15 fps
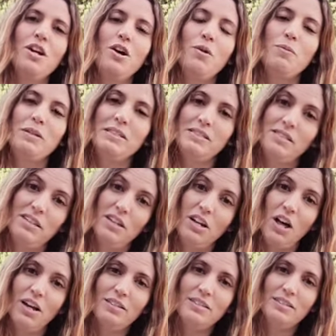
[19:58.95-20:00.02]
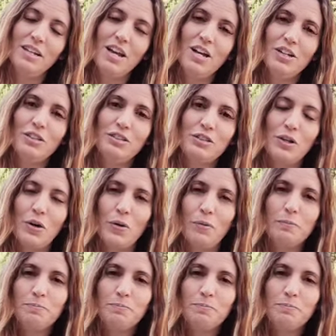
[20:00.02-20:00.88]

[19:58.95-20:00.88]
we see a lot. So